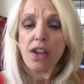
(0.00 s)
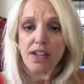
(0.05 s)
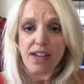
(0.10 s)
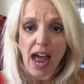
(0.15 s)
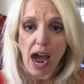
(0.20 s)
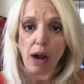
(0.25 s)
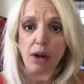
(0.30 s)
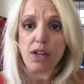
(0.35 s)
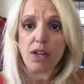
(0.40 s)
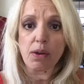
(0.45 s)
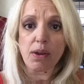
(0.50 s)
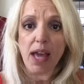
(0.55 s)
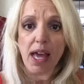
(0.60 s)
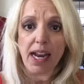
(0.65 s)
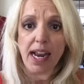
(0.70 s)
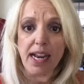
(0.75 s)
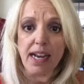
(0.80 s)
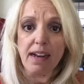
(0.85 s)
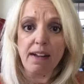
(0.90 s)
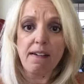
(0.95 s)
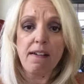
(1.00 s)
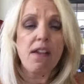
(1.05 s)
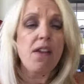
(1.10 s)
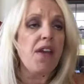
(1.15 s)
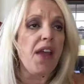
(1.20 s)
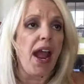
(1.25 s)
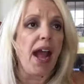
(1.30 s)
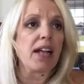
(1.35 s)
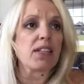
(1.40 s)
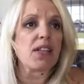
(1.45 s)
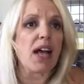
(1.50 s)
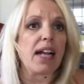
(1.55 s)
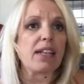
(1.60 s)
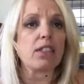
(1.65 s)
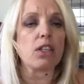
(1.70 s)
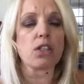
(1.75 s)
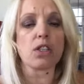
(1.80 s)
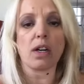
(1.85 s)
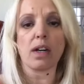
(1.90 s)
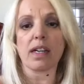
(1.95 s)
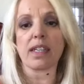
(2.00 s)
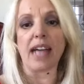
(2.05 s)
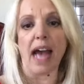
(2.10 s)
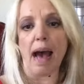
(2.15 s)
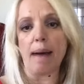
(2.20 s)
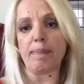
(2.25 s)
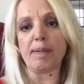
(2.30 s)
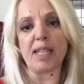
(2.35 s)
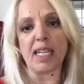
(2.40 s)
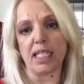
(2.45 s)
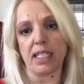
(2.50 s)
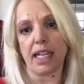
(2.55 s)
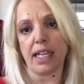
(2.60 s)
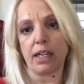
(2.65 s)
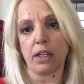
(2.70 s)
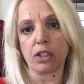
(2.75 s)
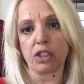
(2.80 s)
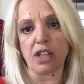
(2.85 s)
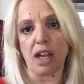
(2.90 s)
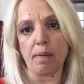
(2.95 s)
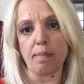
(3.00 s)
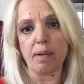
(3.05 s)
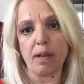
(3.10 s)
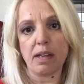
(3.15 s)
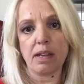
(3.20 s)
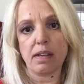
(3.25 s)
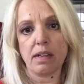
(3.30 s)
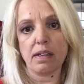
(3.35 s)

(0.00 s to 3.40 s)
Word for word: Now do you get it? It's not just her incompetent leadership.